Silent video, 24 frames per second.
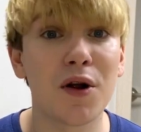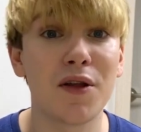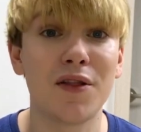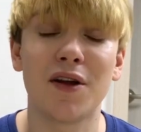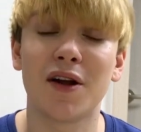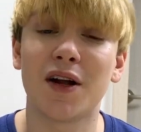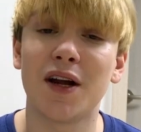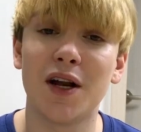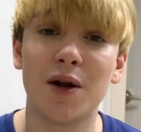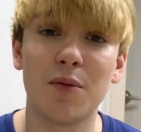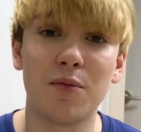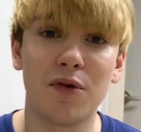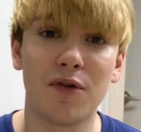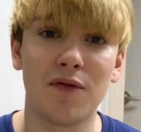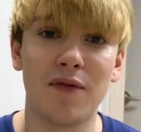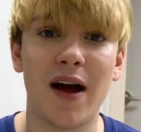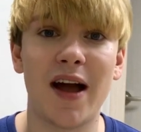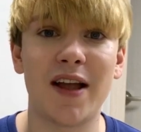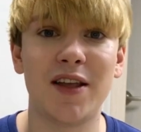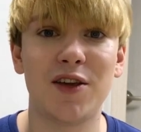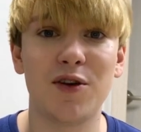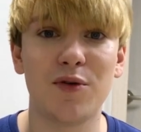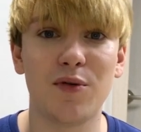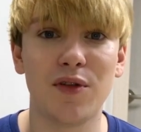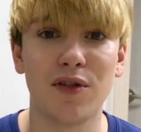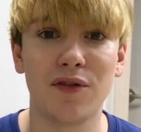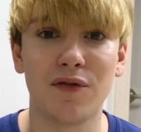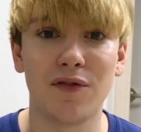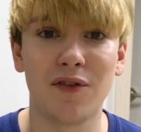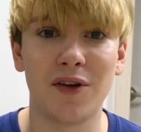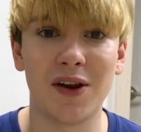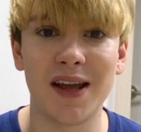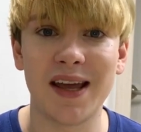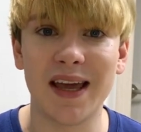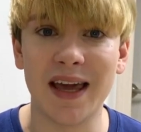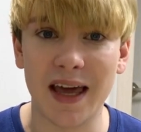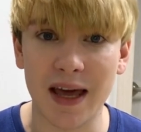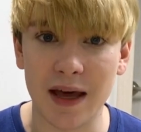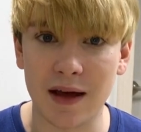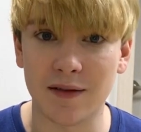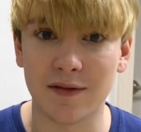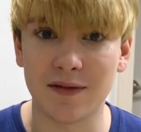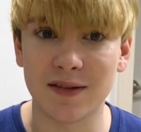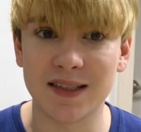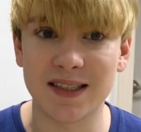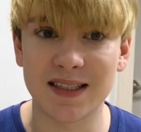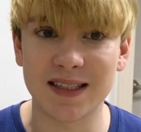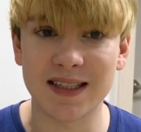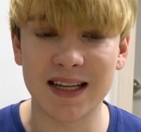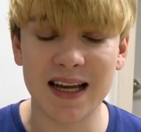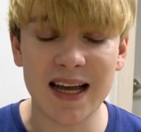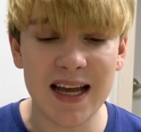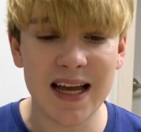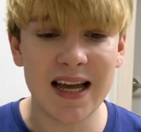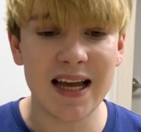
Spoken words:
and they're going to provide you with free gifts.